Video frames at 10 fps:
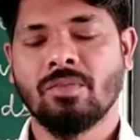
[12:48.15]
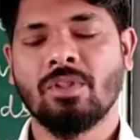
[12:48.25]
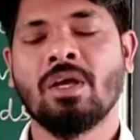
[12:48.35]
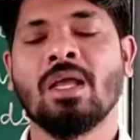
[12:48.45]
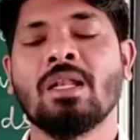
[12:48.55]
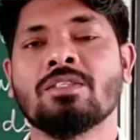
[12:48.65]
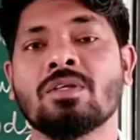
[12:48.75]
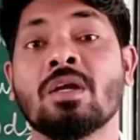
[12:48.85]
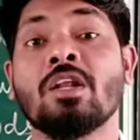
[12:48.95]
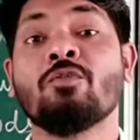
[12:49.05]
The hills,
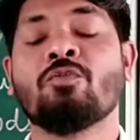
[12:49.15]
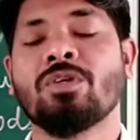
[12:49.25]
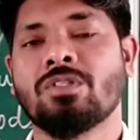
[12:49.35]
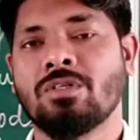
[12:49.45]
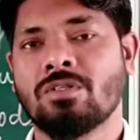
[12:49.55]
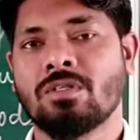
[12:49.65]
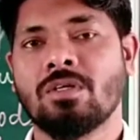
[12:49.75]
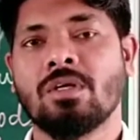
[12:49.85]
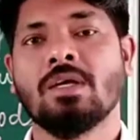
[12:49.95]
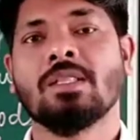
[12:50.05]
relief features,
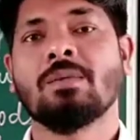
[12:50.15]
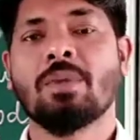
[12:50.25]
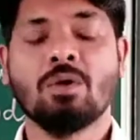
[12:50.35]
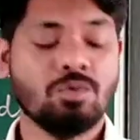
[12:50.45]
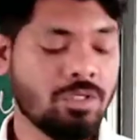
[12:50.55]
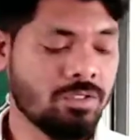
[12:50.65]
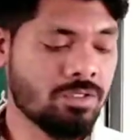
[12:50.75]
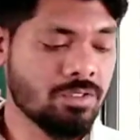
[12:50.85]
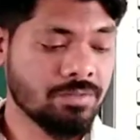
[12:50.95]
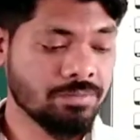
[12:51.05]
the
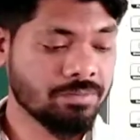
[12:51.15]
mountains.